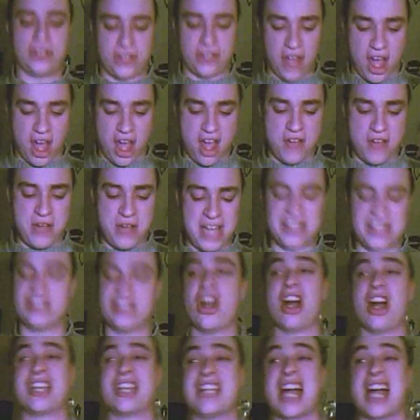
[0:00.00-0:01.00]
so it's
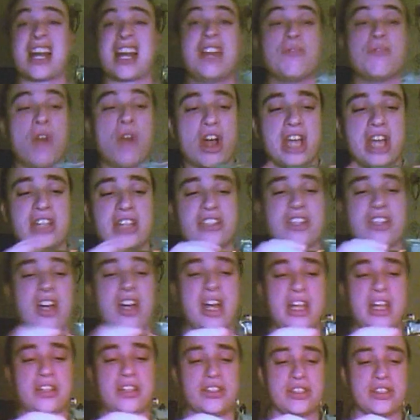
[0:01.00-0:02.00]
not exactly rocket
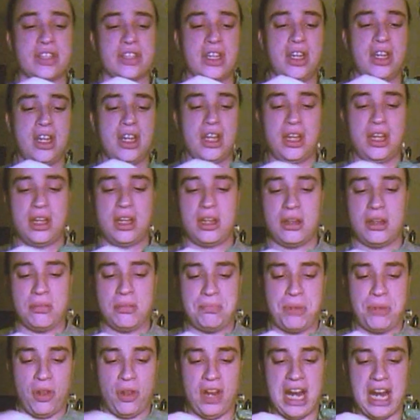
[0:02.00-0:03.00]
science.
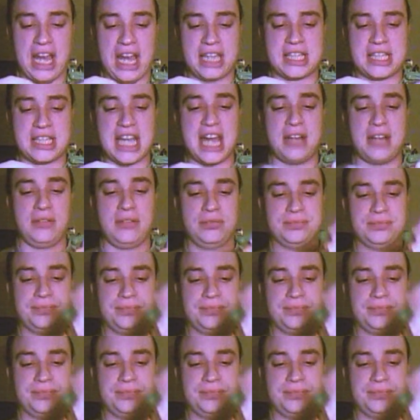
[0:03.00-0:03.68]
Pull the legs out,